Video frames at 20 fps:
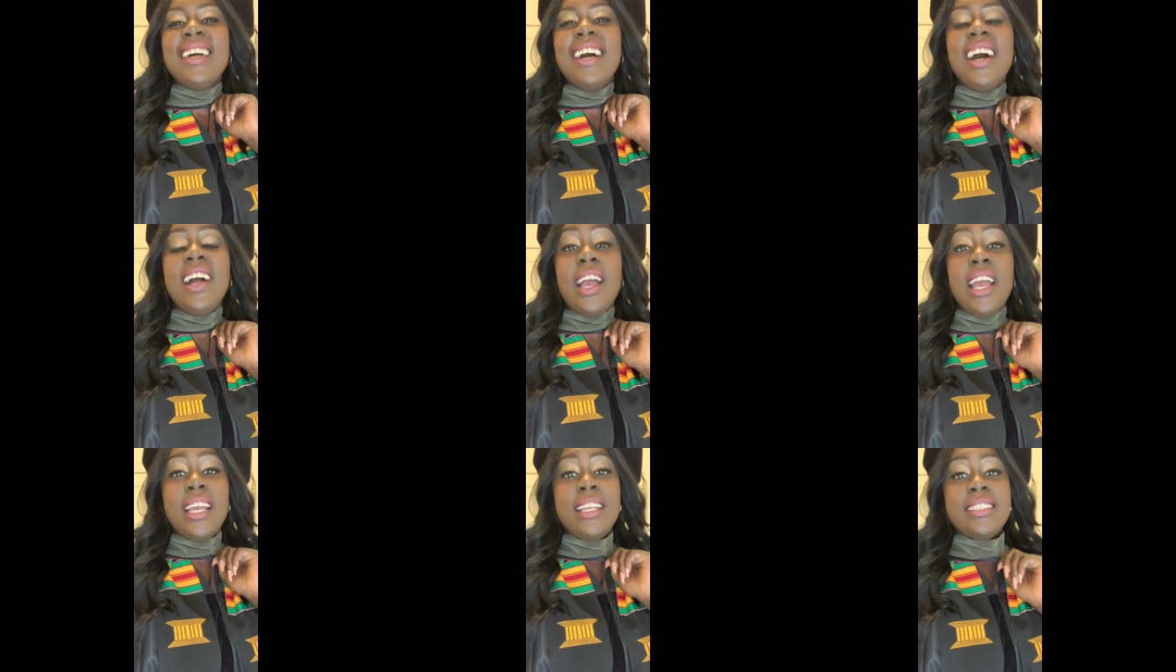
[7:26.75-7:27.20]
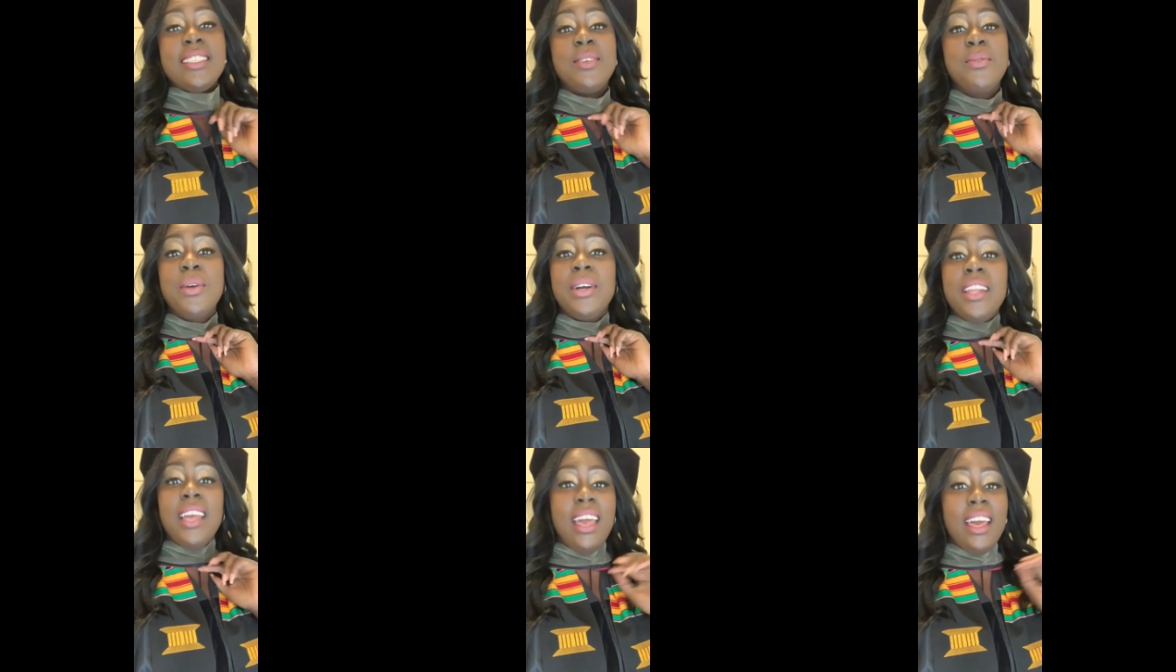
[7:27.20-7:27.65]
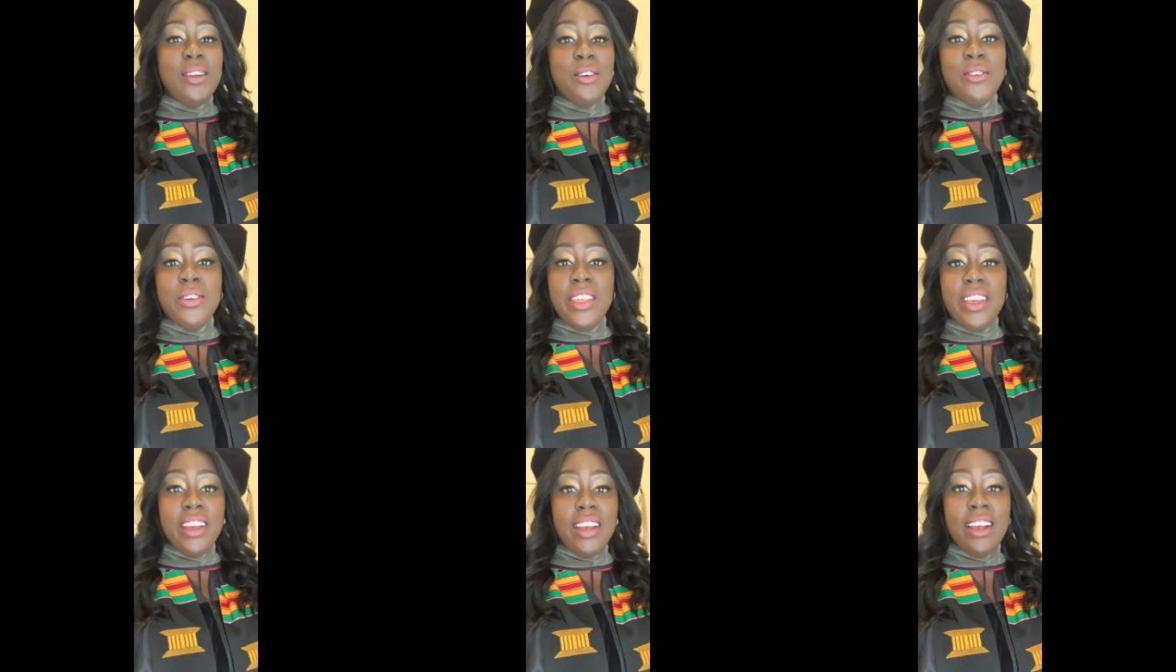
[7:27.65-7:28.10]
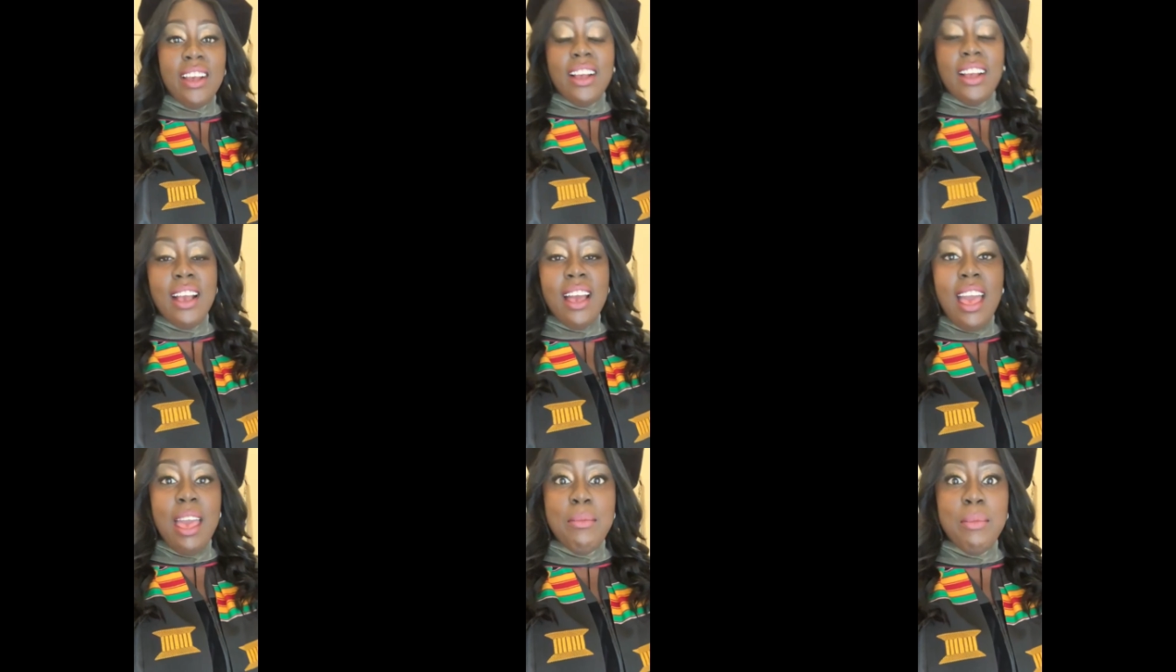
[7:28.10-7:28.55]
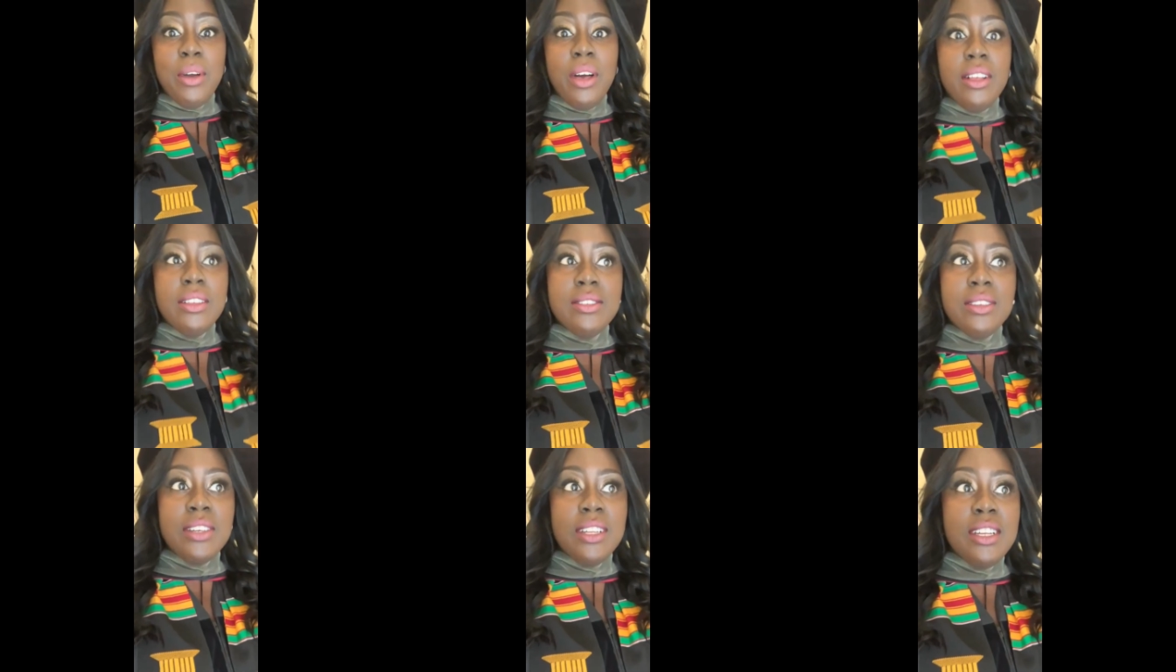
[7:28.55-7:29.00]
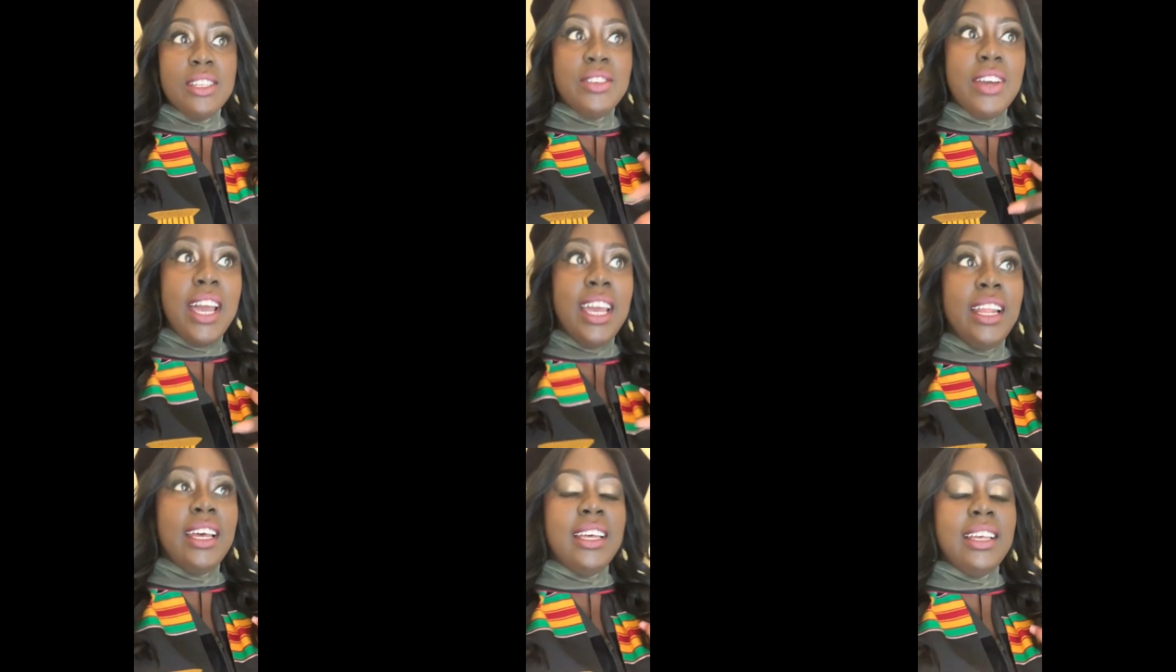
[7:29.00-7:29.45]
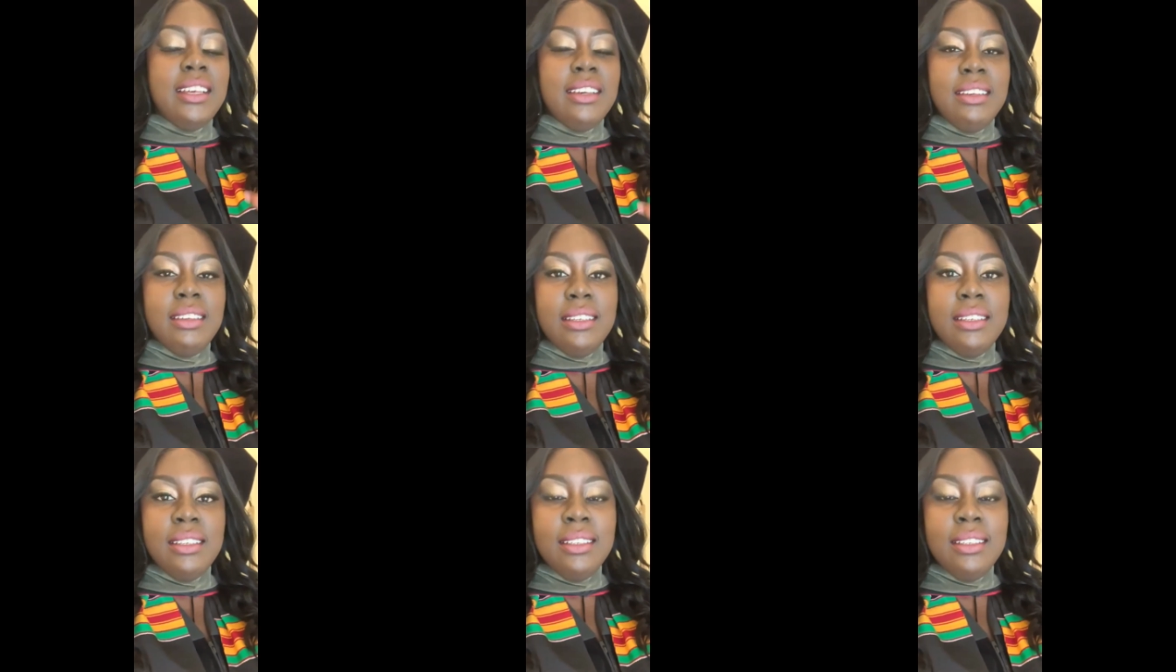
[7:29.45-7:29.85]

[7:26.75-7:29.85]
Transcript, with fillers: All right, so we're gonna head over there. I'm also gonna try to